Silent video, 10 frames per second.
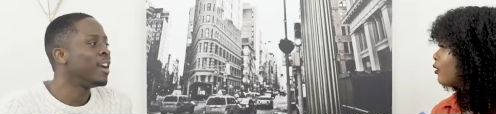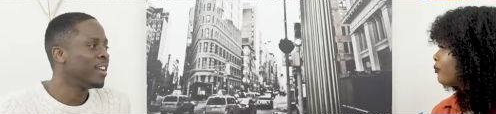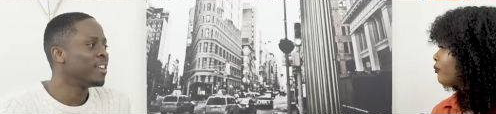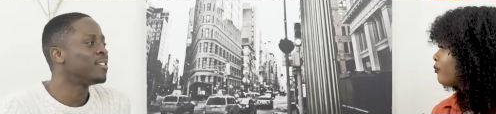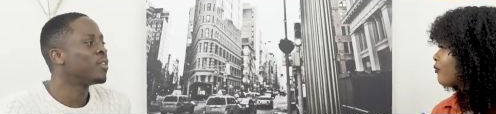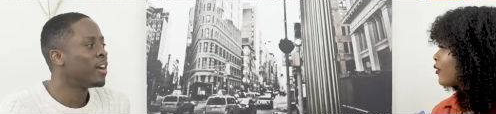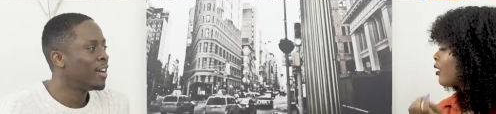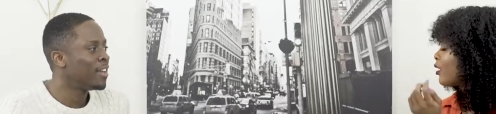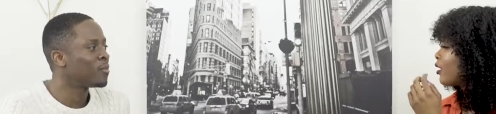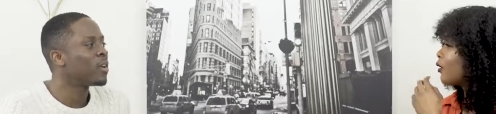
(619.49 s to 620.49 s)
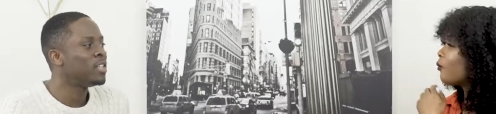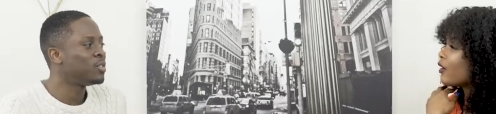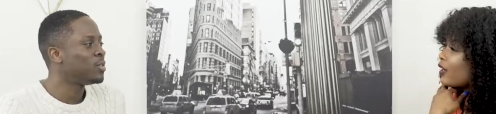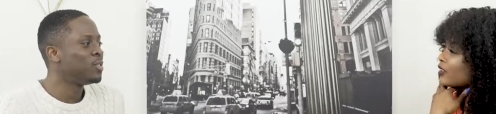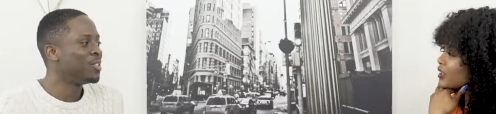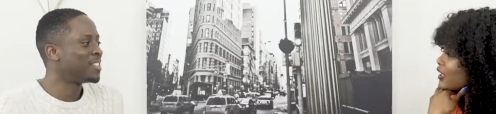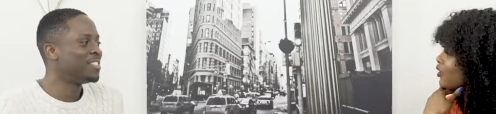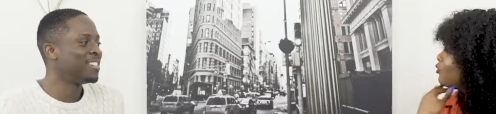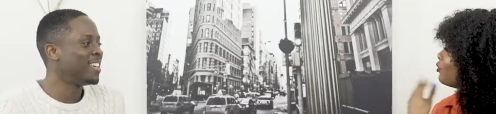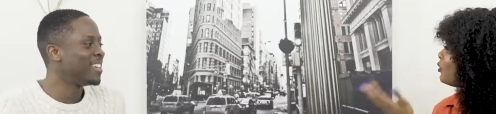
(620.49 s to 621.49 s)
Speaker 1: Right, right. Whereas, Whereas in New
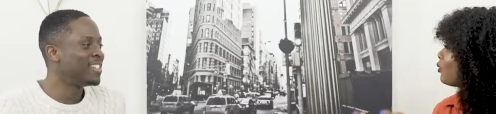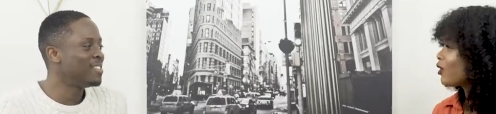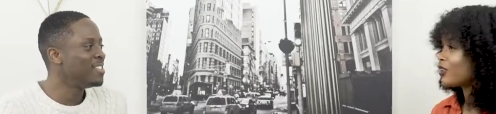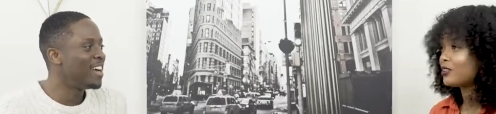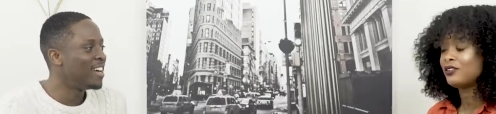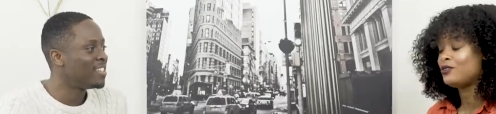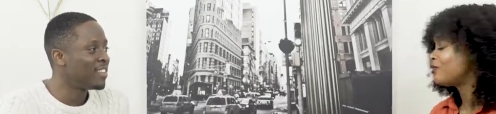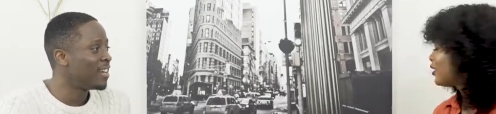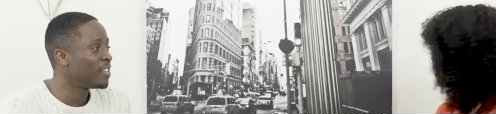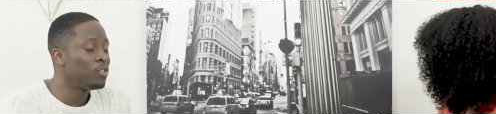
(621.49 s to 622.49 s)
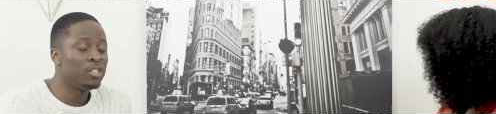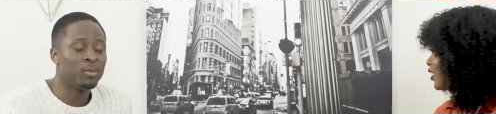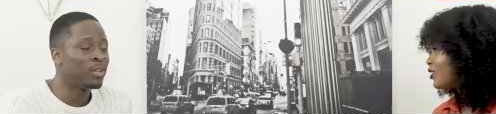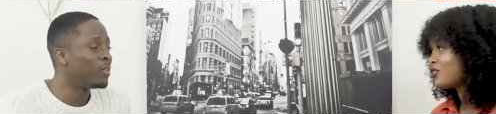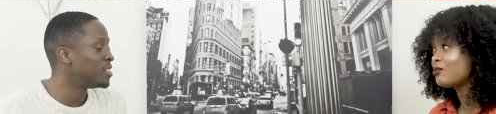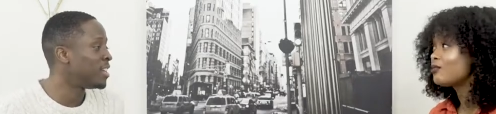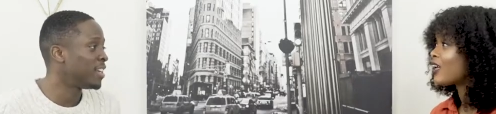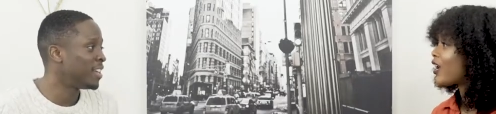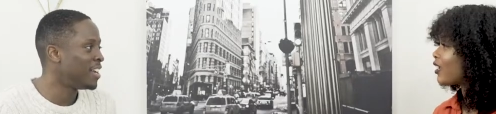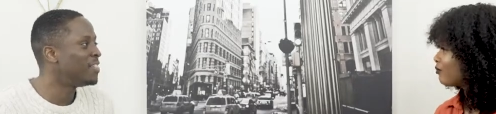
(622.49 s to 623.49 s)
York, in you can't York, do that. You, you like you need to be going to
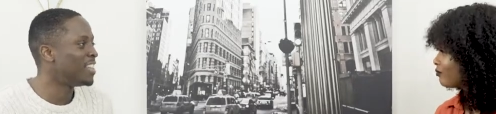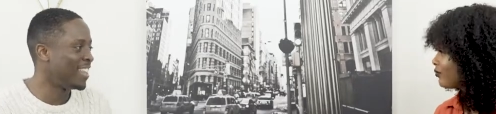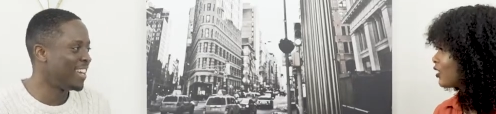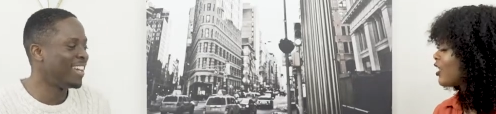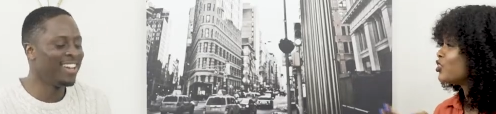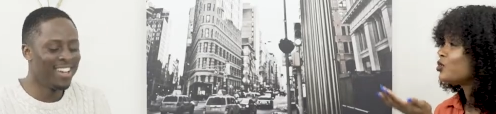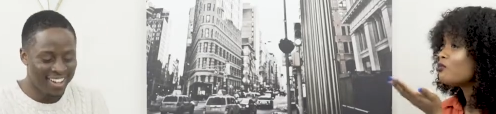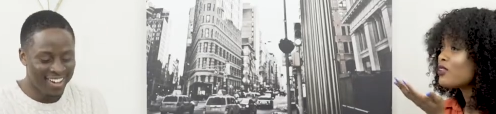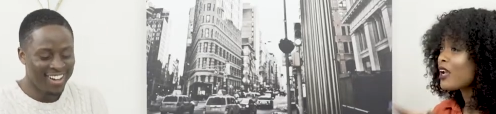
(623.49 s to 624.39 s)
any and everything because you